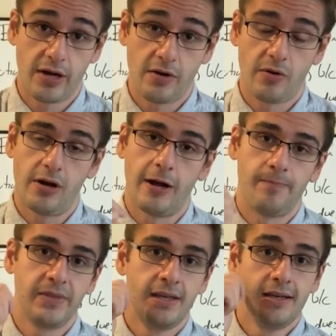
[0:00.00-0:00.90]
or
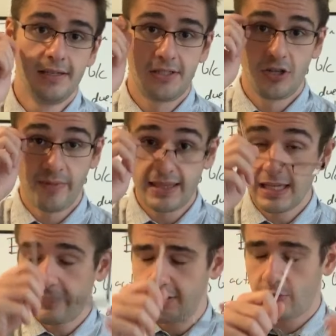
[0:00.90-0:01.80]
wrong. So you might
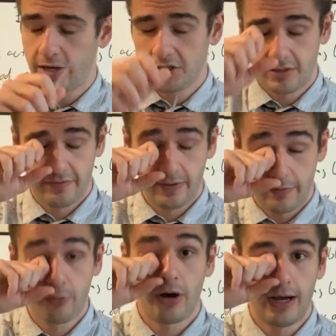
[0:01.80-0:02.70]
think of it as a question
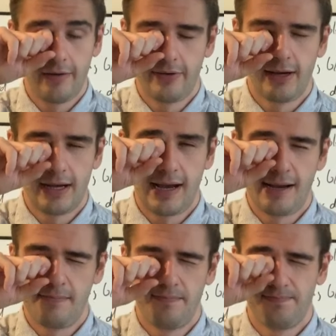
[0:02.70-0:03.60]

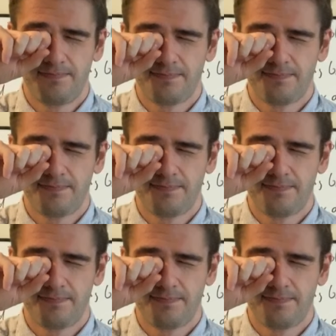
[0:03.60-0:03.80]
of